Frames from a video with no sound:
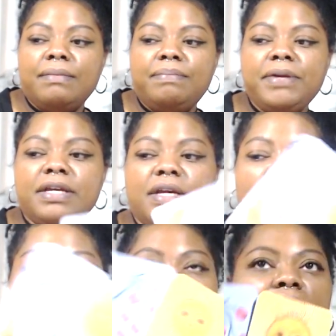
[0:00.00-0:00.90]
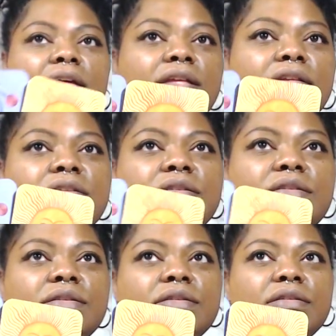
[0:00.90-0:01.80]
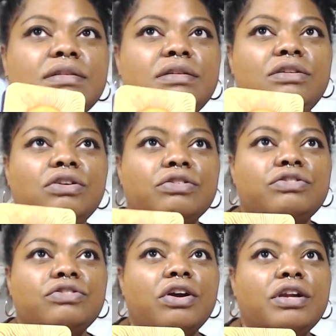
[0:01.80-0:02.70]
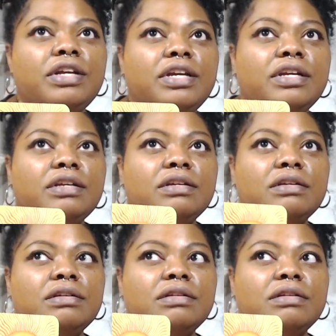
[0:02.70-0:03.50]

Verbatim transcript: because you're starting